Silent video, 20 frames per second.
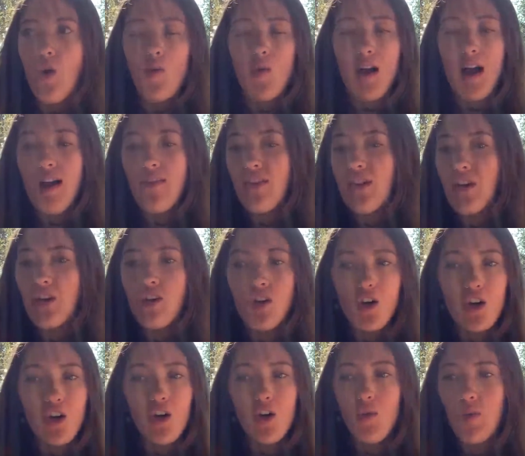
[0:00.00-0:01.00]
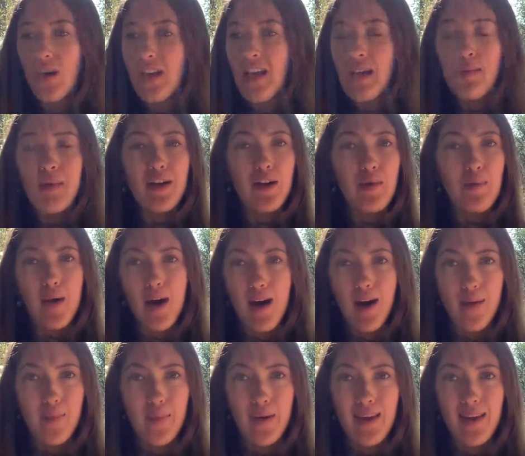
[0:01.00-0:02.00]
We're having a girl. We're naming her
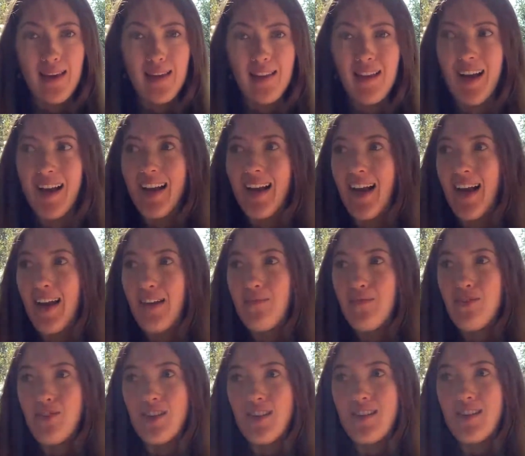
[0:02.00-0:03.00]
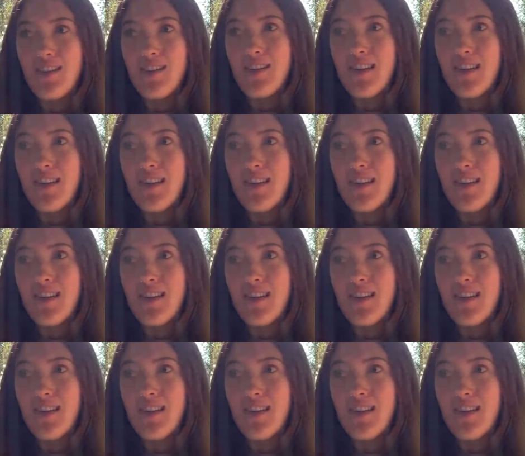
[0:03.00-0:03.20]
Poppy. Like, I'm just